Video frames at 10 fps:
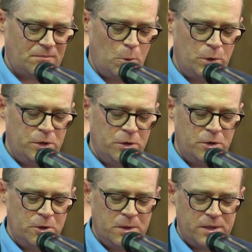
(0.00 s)
What do you
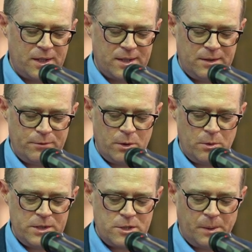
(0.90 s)
do with that if the
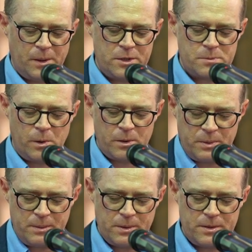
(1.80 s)
Holy Spirit has
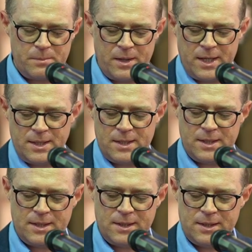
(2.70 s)
brought people to mind?
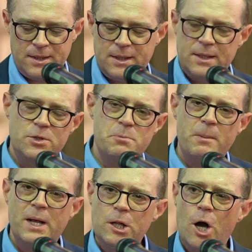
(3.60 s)
There's
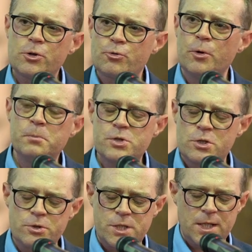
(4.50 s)
maybe a locked room
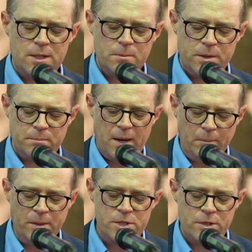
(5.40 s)
associated with
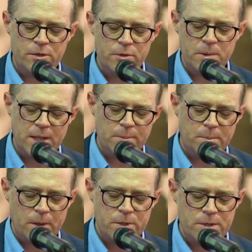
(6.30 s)
memories to do with
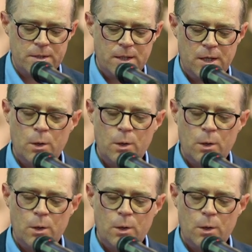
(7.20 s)
that person.